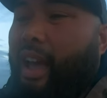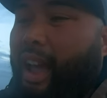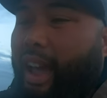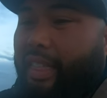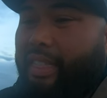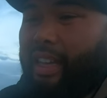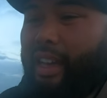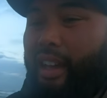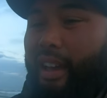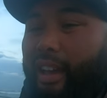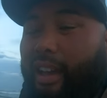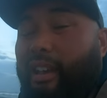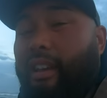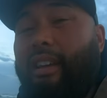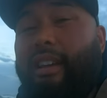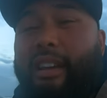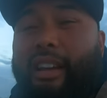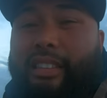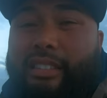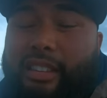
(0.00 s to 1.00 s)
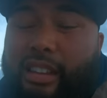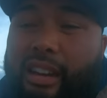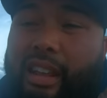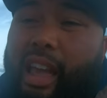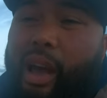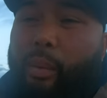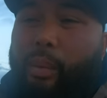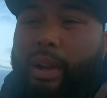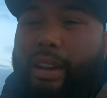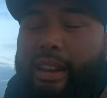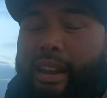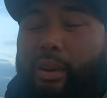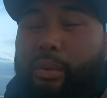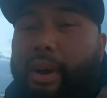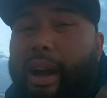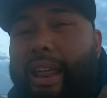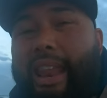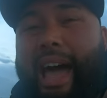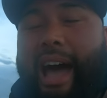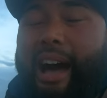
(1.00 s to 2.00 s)
And then it's gonna get windy
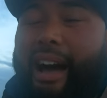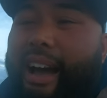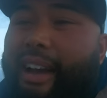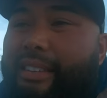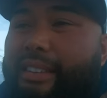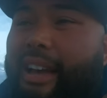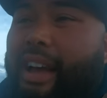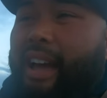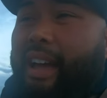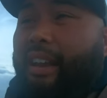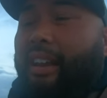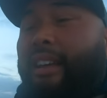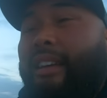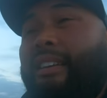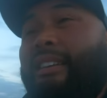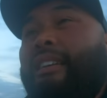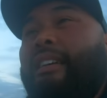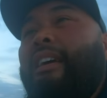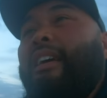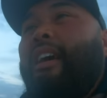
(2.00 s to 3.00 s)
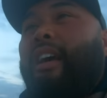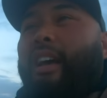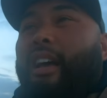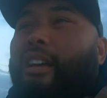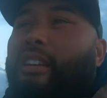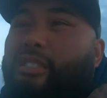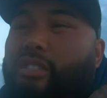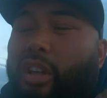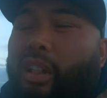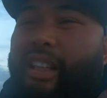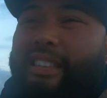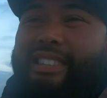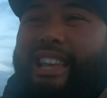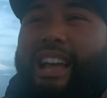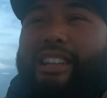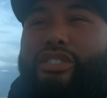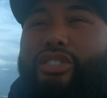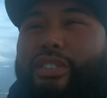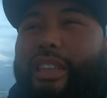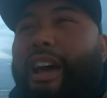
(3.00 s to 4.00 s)
right at high tide. So let's
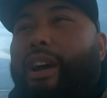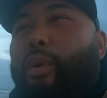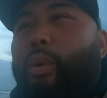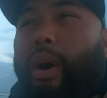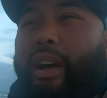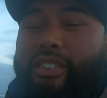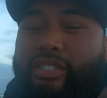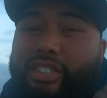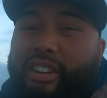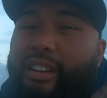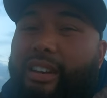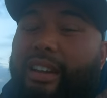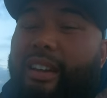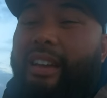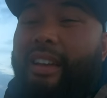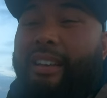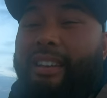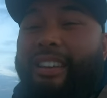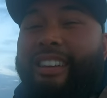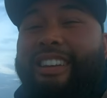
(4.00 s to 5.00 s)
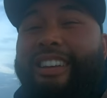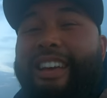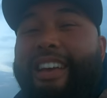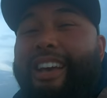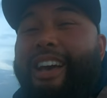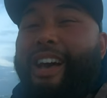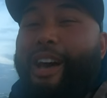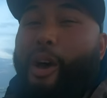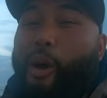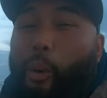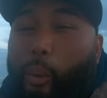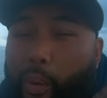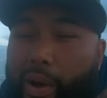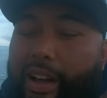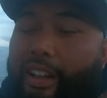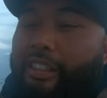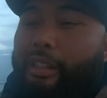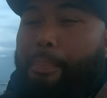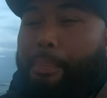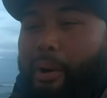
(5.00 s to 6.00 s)
answer that question
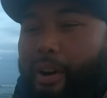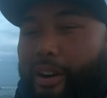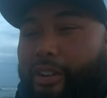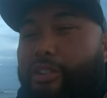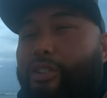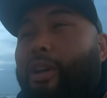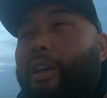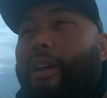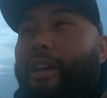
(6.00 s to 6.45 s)
will the perch